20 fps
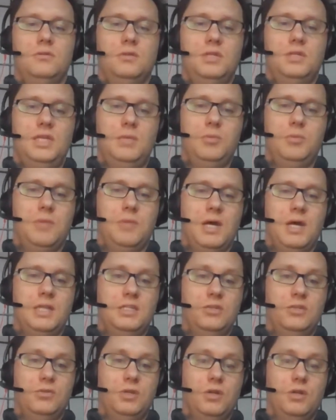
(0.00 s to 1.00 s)
Keep in mind
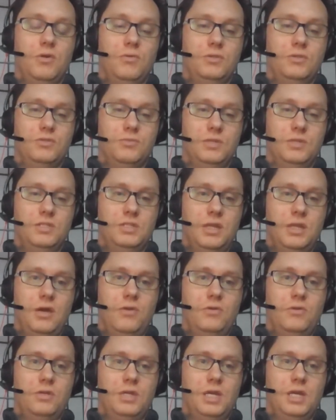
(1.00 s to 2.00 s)
you can always reach
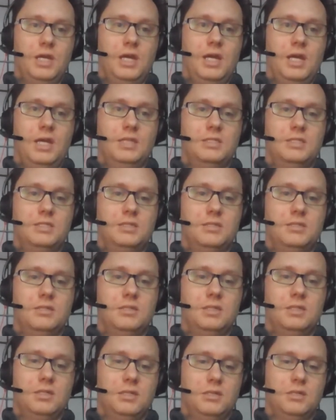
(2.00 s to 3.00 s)
out at
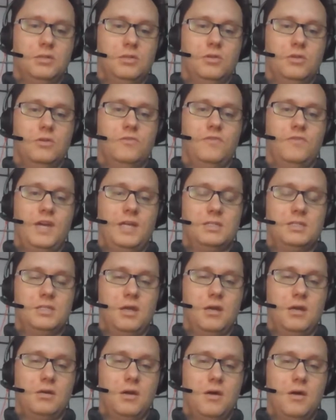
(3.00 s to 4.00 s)

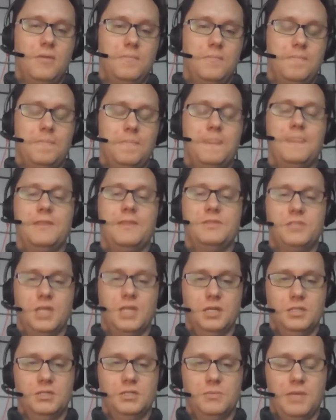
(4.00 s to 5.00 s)
learnfast.com.
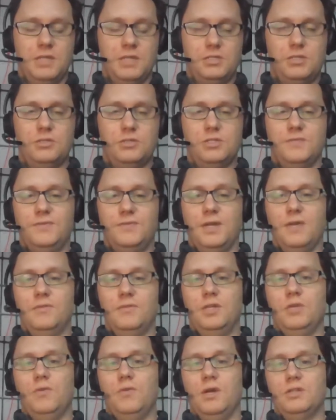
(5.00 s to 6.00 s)
Send us a message if you have
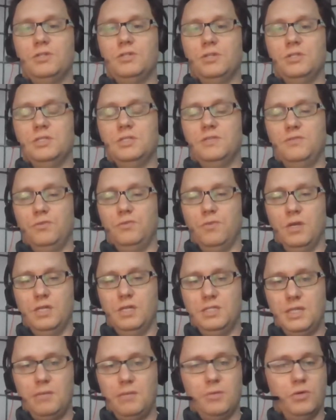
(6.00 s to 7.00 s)
any questions. If you want a
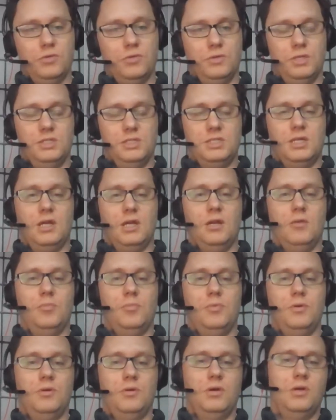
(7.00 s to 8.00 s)
demo, you can sign up
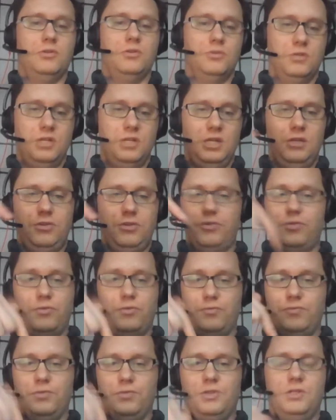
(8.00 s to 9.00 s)
underneath
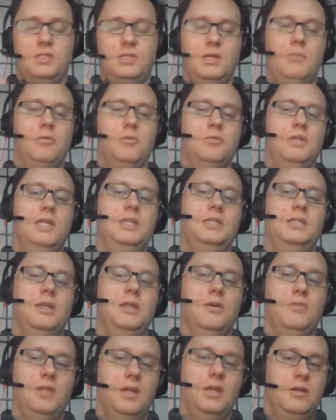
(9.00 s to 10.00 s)
with the demo link
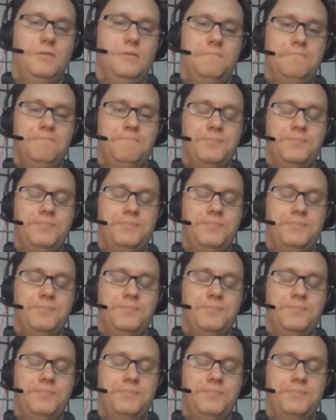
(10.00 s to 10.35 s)
down there.